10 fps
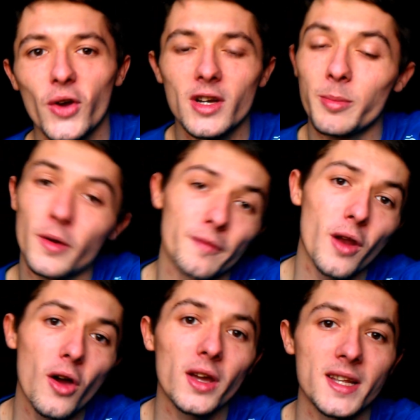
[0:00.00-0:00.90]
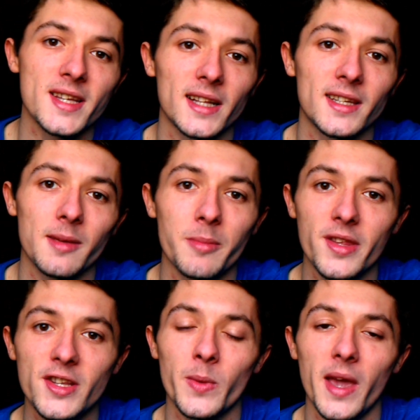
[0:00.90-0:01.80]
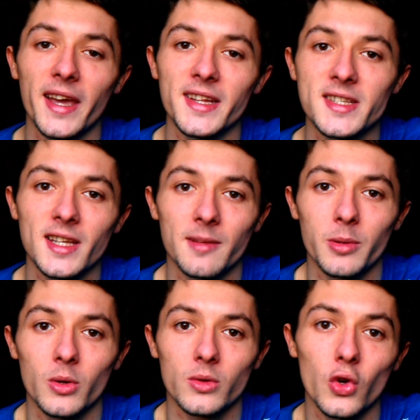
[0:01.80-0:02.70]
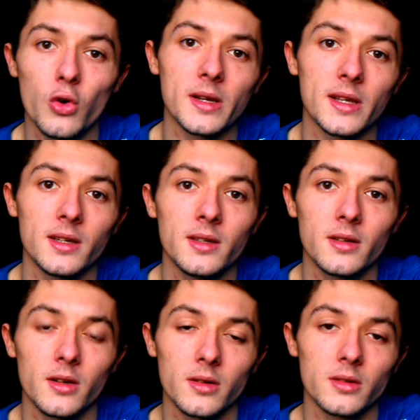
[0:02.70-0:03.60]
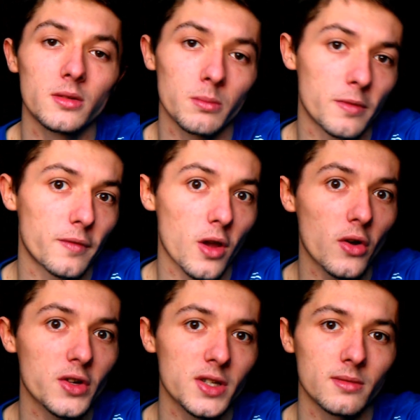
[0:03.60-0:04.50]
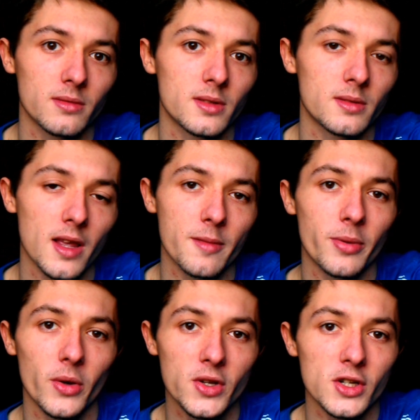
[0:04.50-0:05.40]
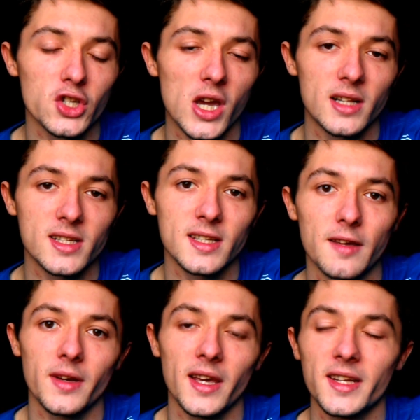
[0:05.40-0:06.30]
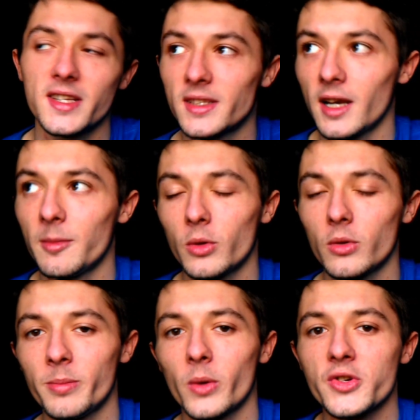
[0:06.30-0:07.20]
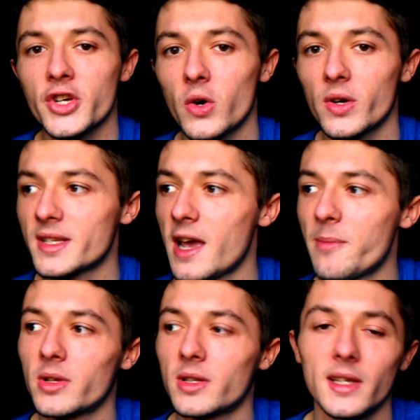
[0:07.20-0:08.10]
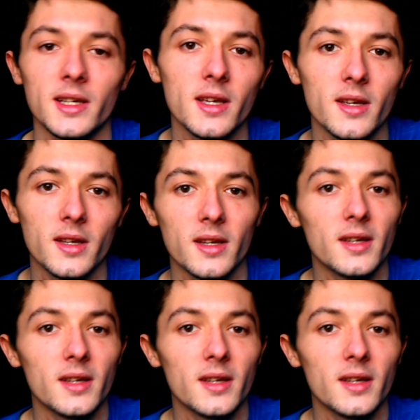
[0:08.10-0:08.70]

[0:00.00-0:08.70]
I couldn't upload a vlog on a Saturday, but this way I can still upload normally with vlogs and other personal channel stuff, and I can still upload the Poetry Corner separately.